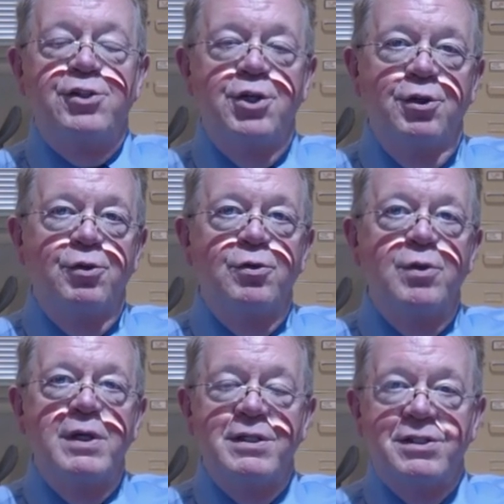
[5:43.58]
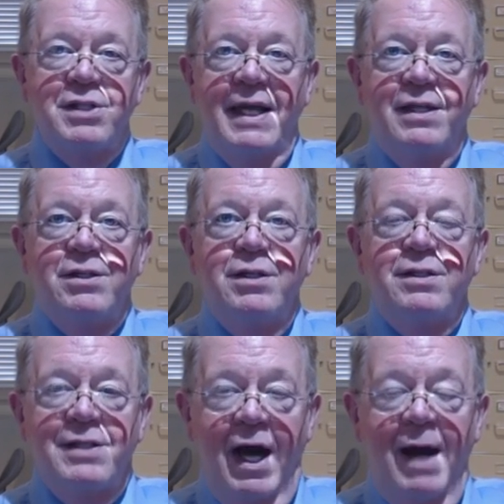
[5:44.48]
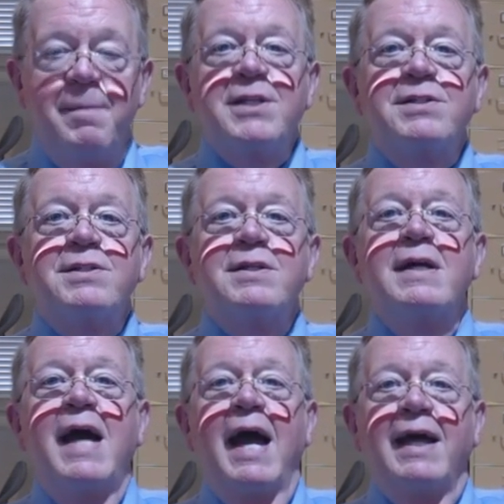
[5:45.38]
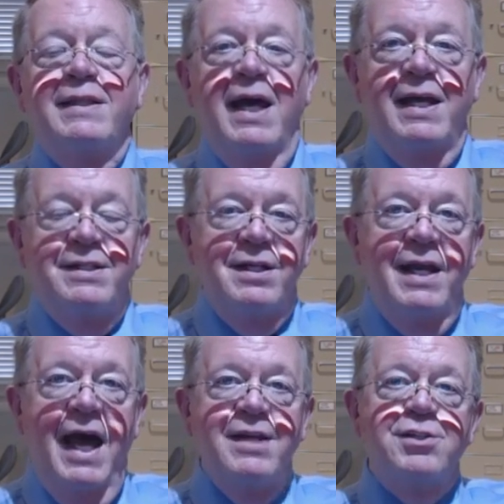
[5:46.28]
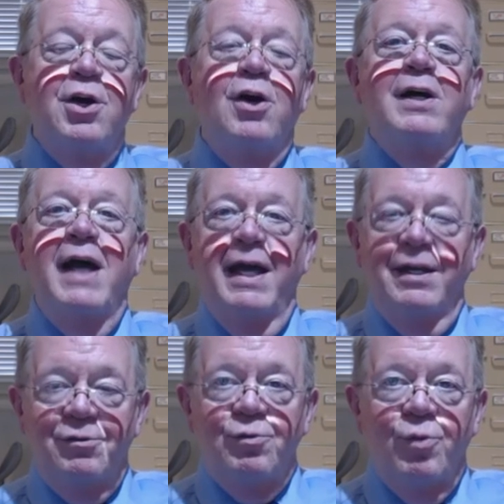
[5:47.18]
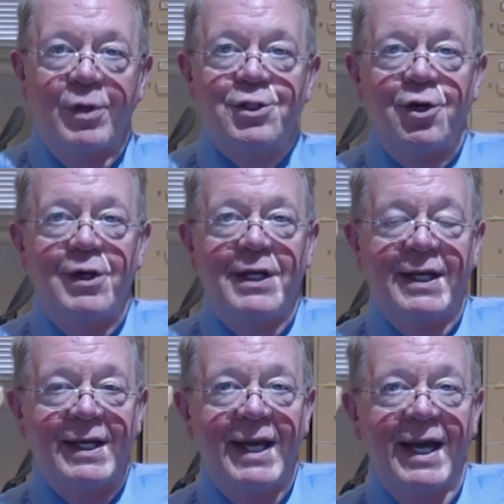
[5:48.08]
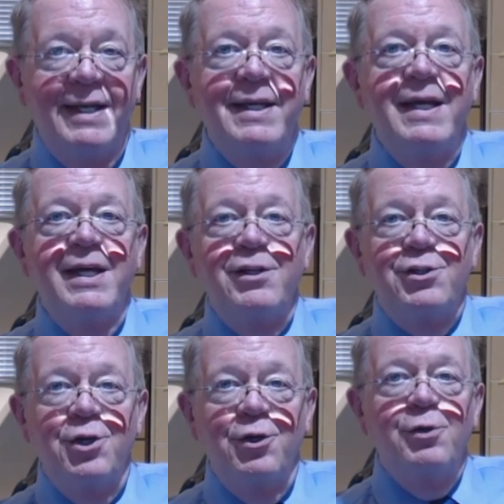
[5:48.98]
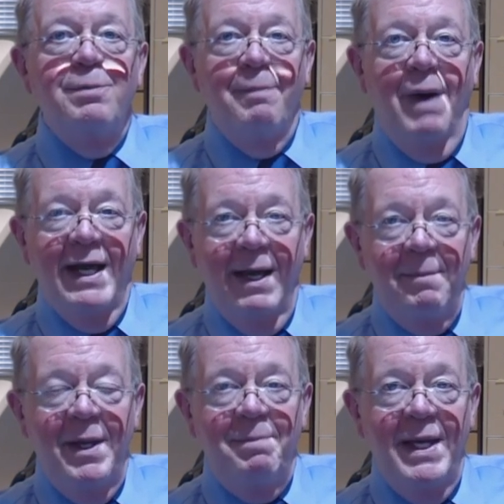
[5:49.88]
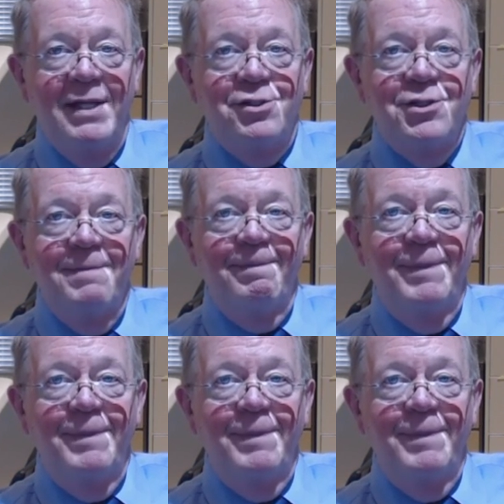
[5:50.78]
to St. Thomas, and then to Nassau, and returning again to Miami Beach.